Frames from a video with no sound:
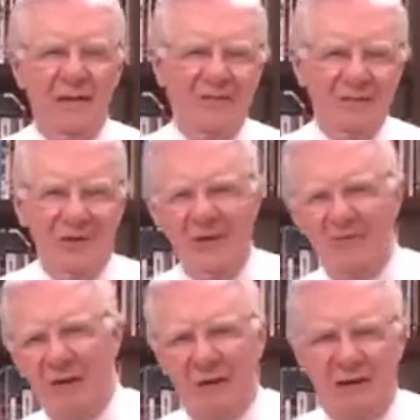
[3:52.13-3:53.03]
It's sort
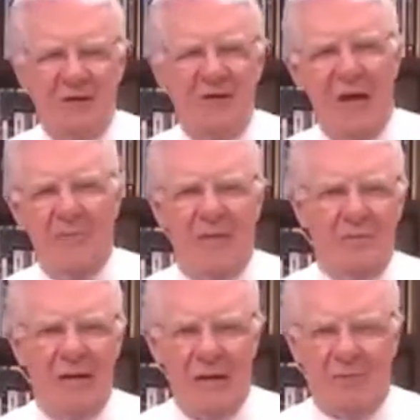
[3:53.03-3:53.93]
of a little game
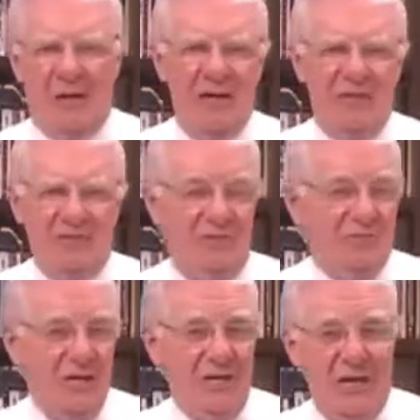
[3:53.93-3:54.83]
of manipulation.
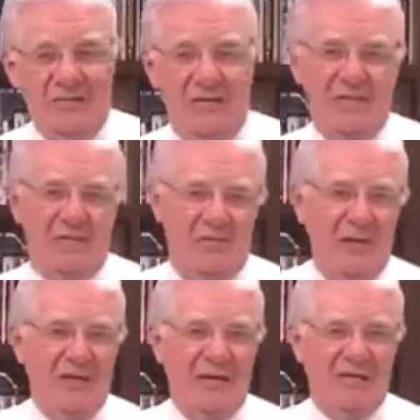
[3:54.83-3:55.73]
If she does this,
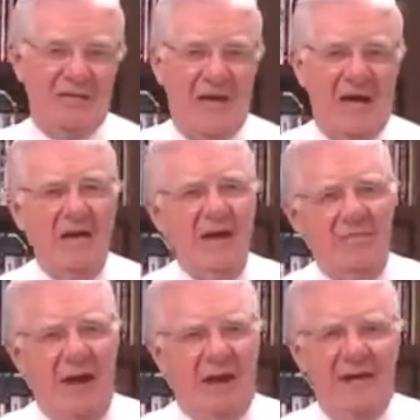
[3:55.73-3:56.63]
if he does that,
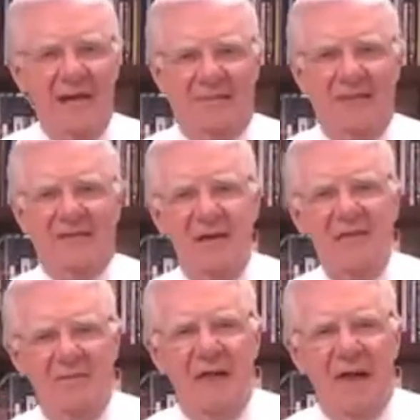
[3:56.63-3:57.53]
if I can get this,
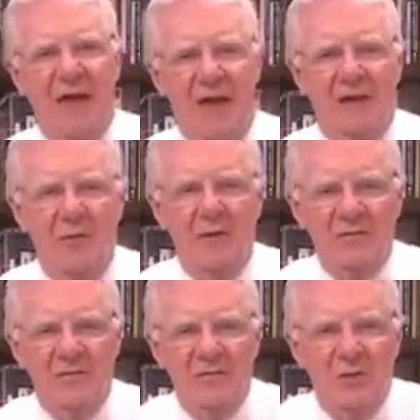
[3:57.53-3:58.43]
then I could
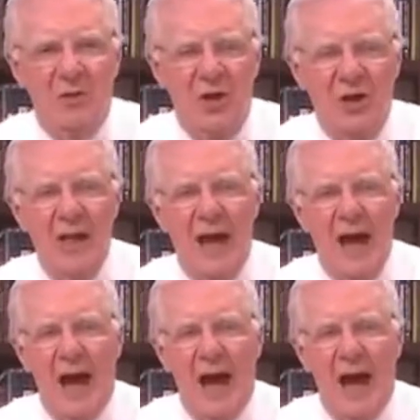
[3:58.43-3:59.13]
reach this goal.